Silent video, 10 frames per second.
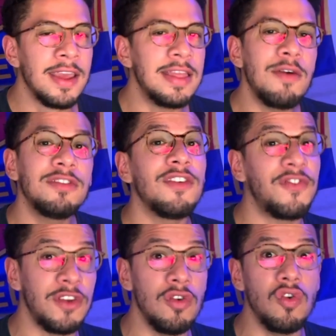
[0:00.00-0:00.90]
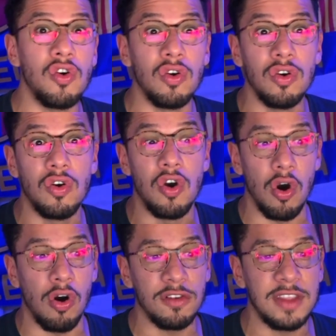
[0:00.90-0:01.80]
there was a few
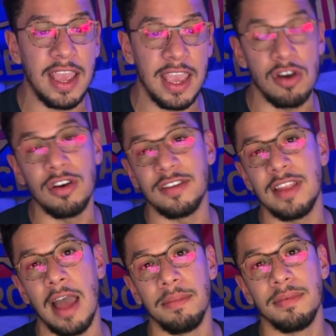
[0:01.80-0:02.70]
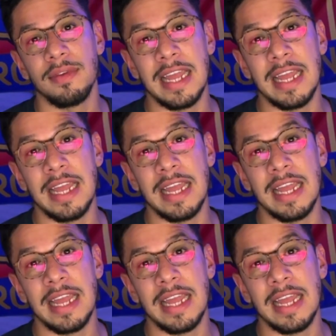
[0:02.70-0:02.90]
goals that he could have stopped.